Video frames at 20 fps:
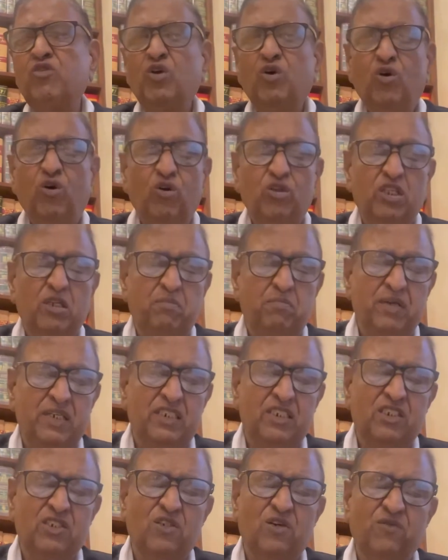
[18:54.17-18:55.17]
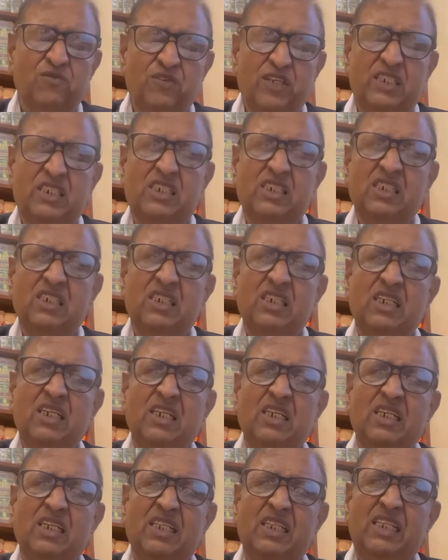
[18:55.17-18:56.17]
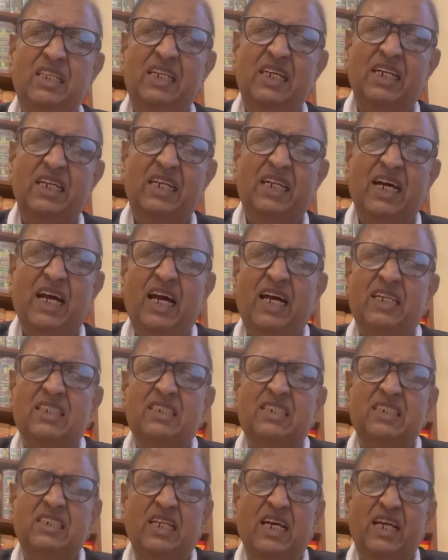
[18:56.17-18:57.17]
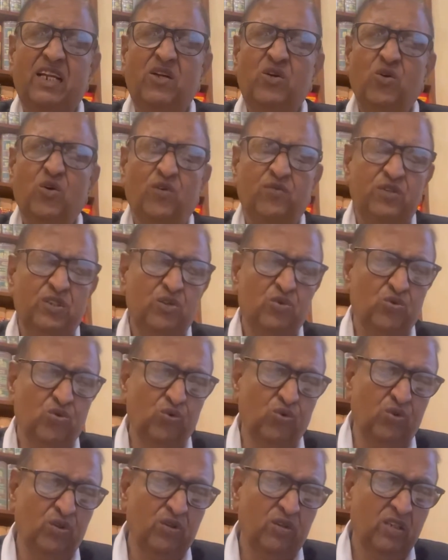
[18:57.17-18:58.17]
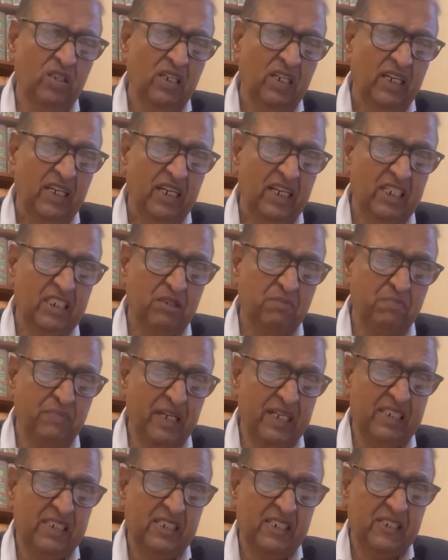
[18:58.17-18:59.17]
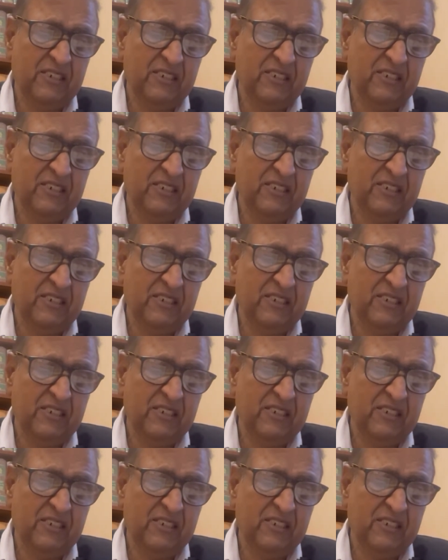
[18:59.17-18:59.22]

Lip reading: on the basis of which the entire scenario of the suit is based.